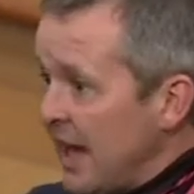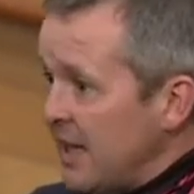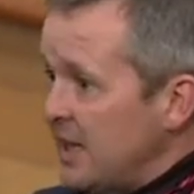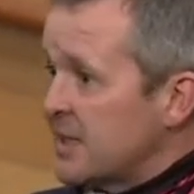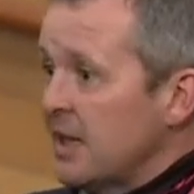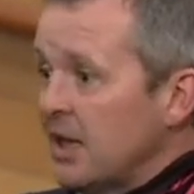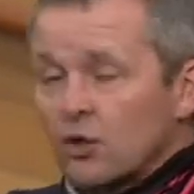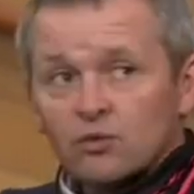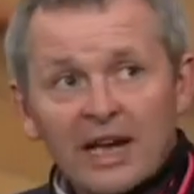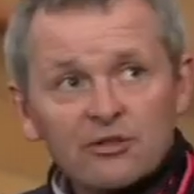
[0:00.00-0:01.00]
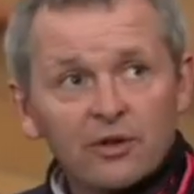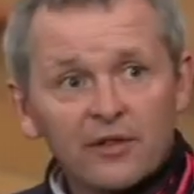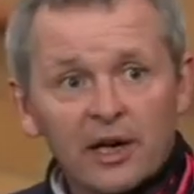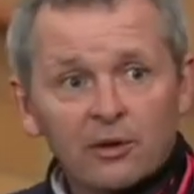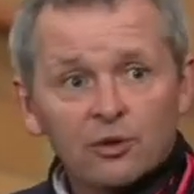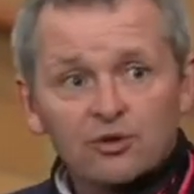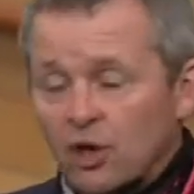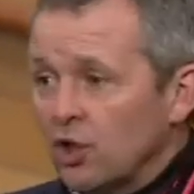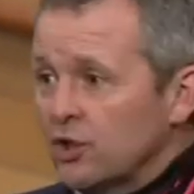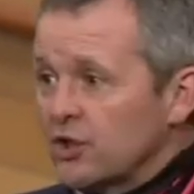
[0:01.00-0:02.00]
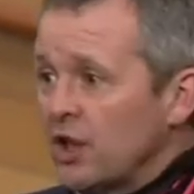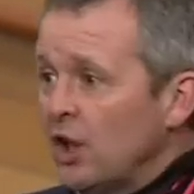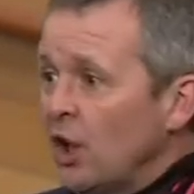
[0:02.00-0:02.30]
AIDS retroviral drugs,